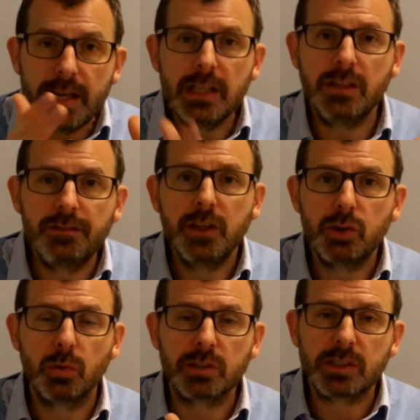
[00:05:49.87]

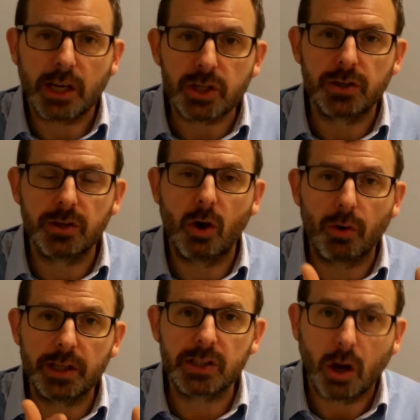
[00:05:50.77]
individual session on its